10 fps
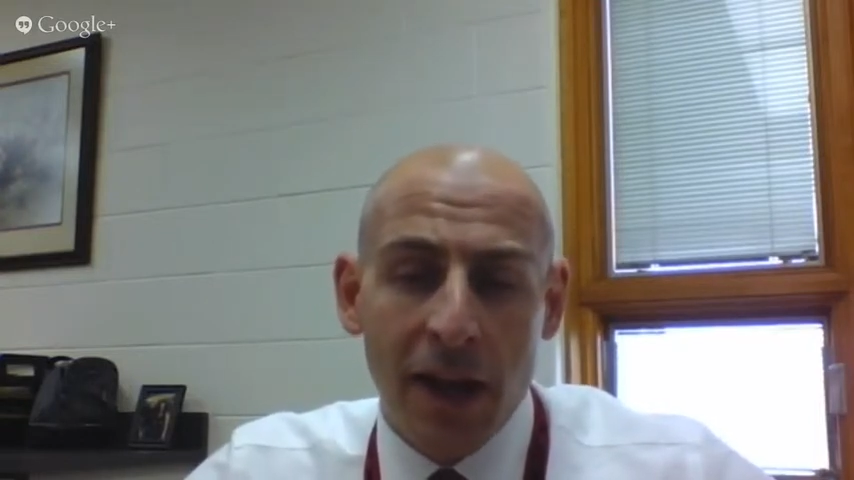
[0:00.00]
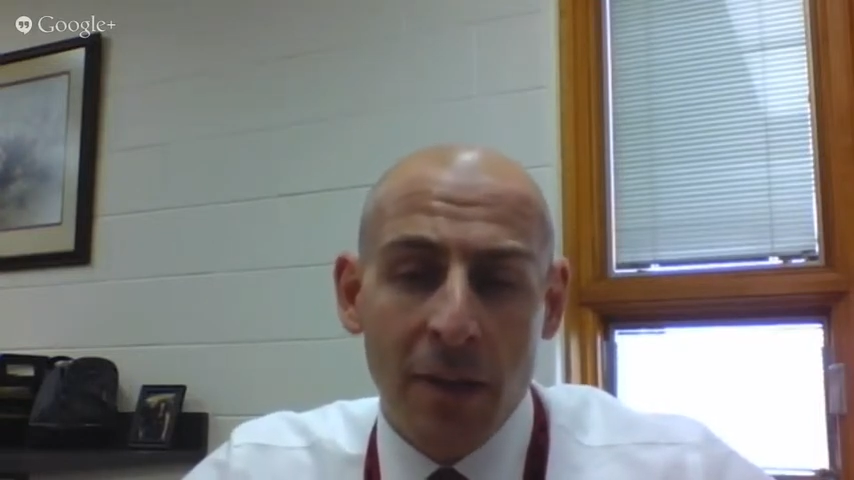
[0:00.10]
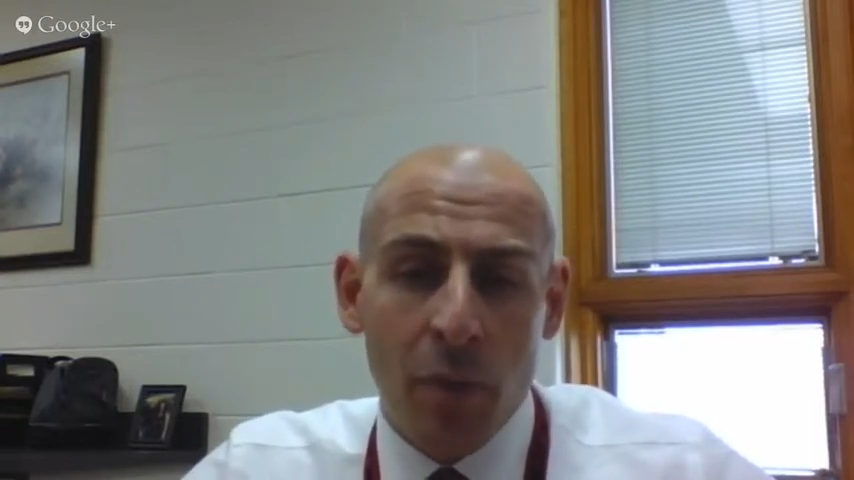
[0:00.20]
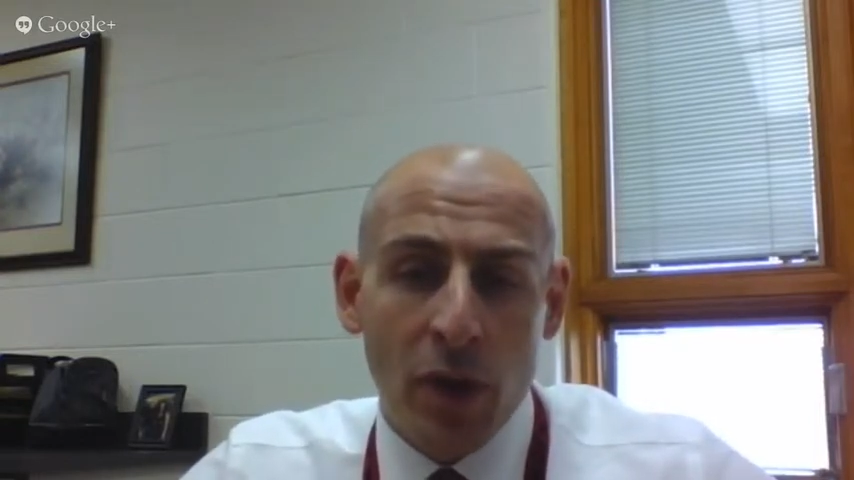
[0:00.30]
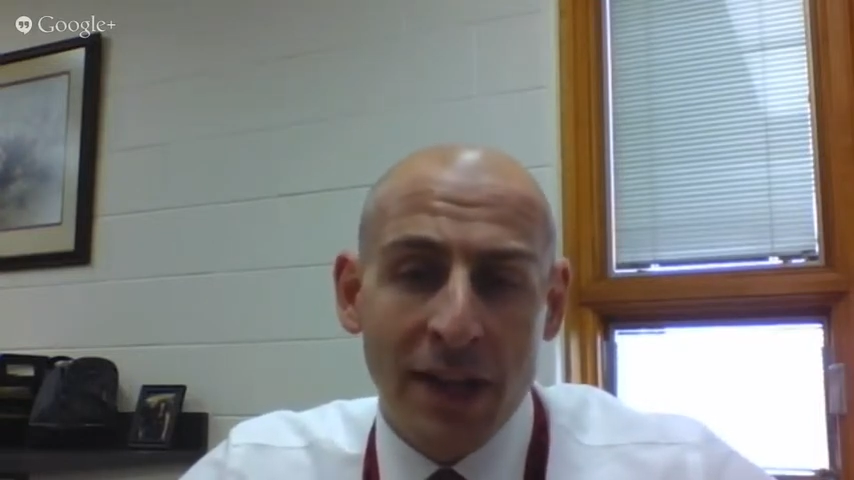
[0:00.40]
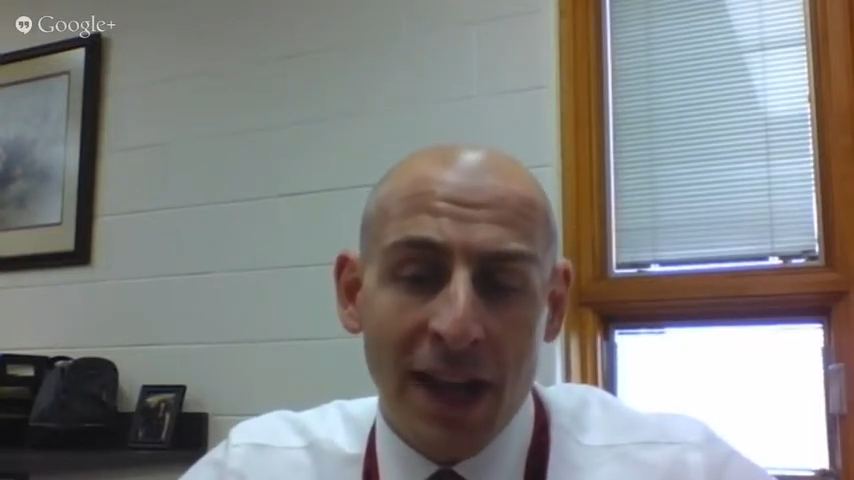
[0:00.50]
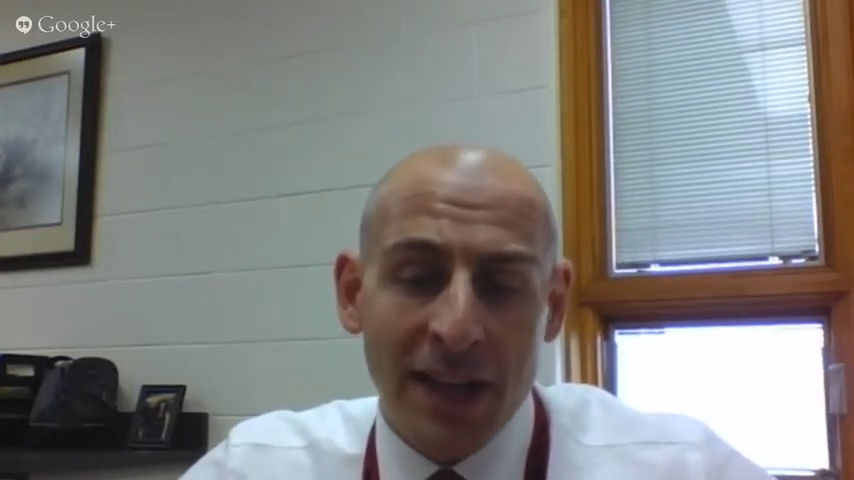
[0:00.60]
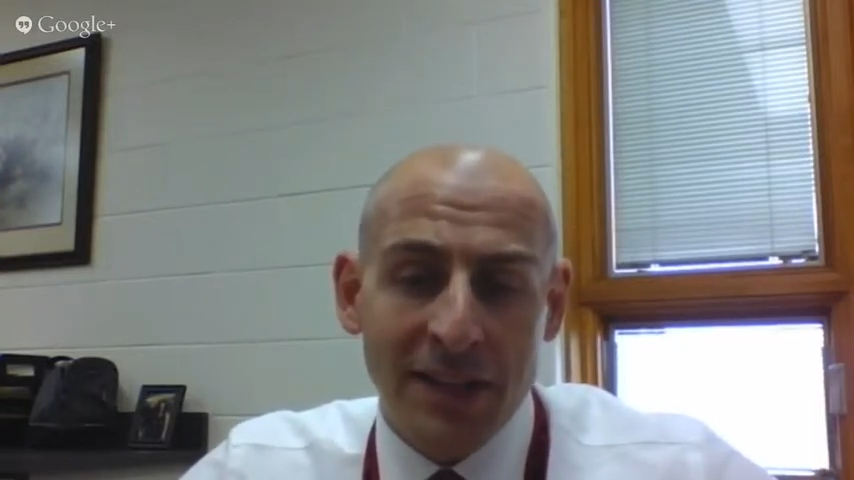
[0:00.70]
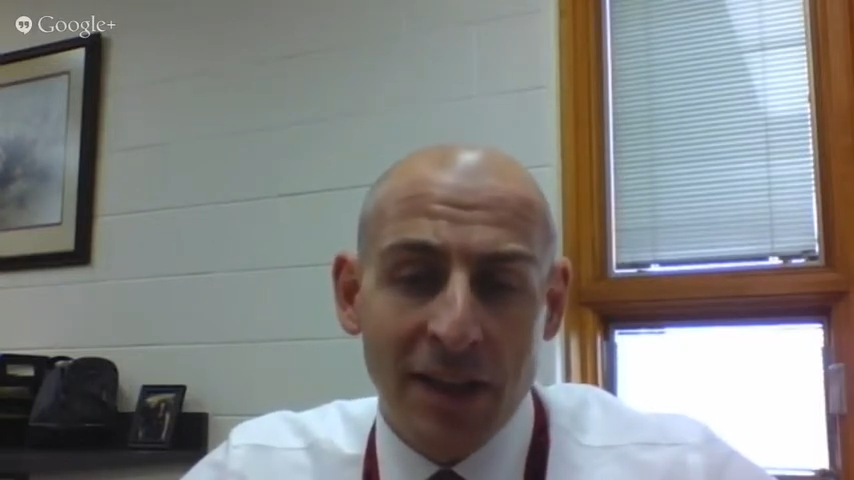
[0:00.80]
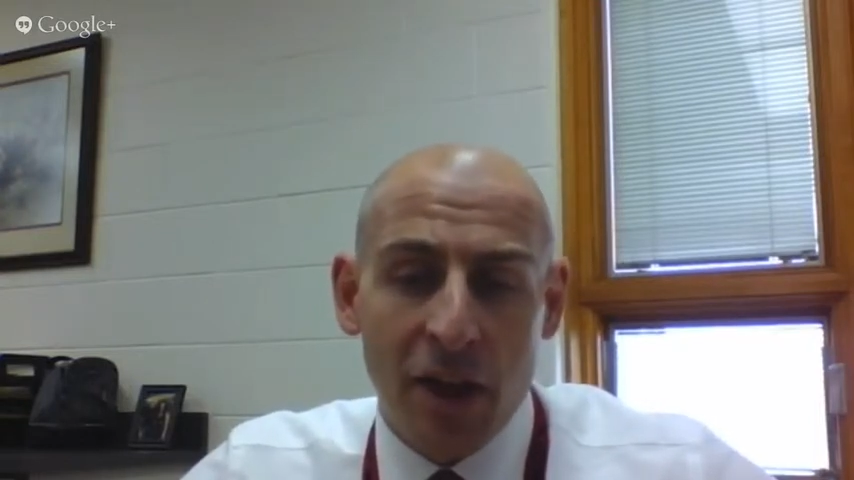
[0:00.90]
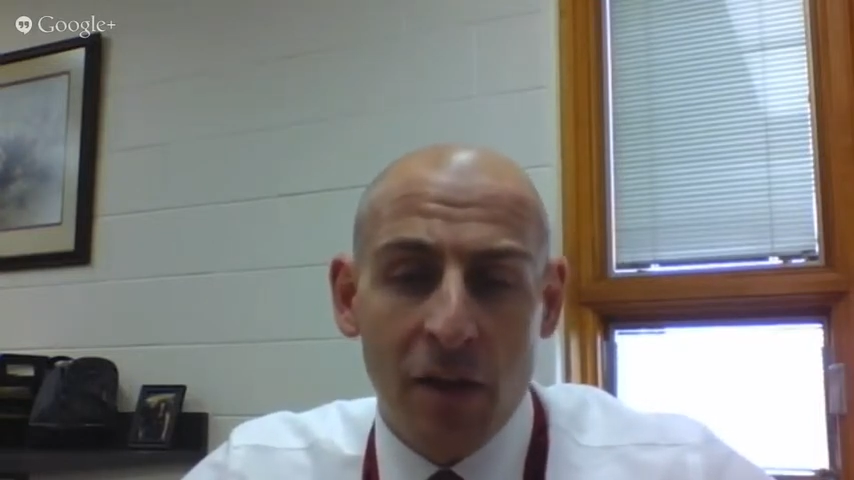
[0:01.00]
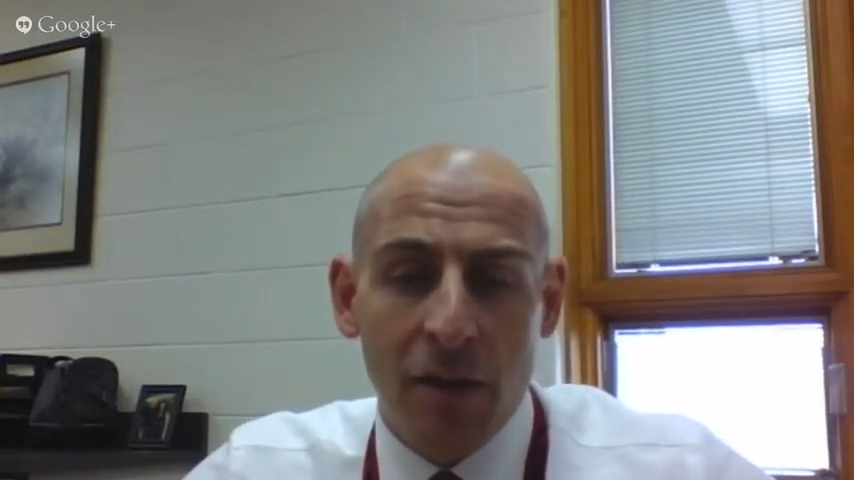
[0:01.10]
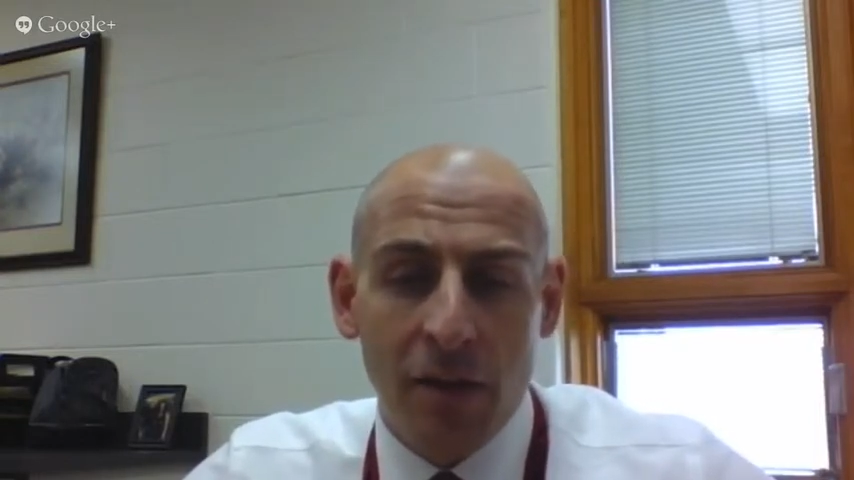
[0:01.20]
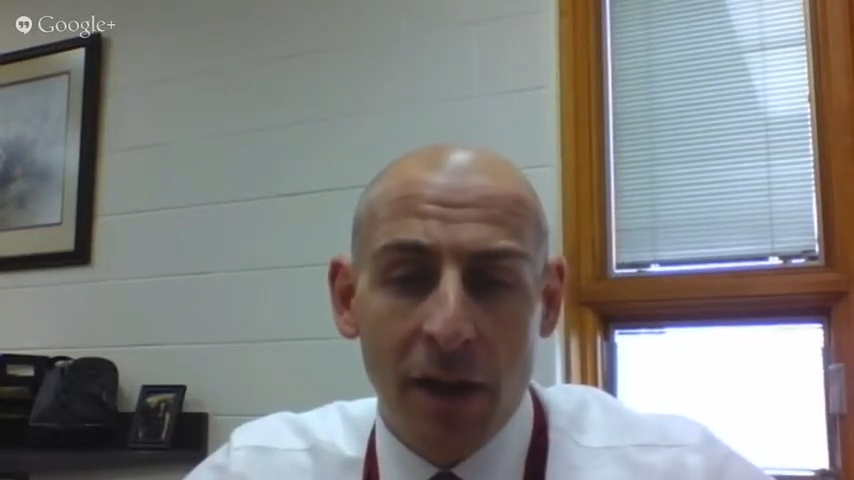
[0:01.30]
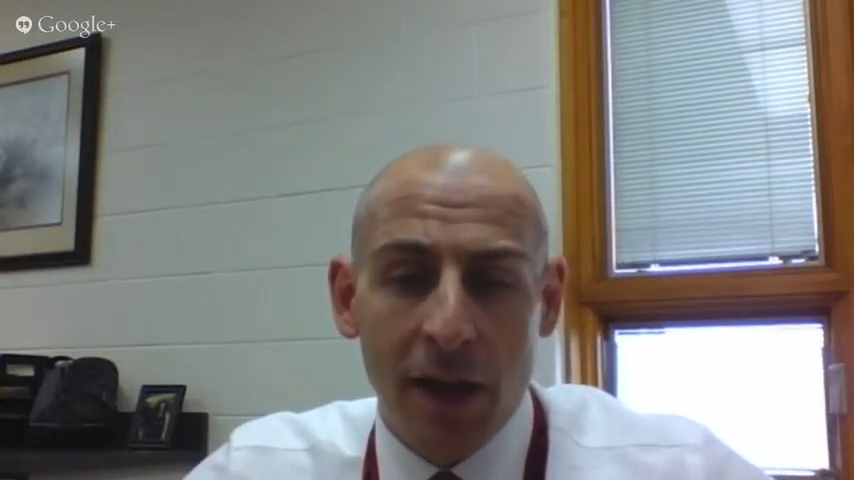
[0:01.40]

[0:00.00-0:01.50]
import that Excel